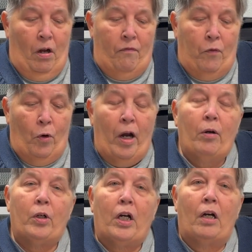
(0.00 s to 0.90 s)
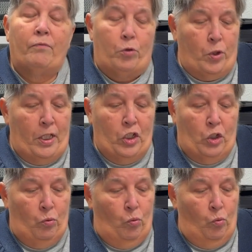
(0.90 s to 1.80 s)
A 4-hour
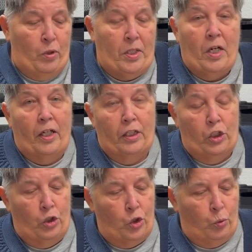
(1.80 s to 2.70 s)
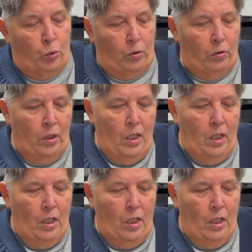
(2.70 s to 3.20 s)
conversation was not unusual.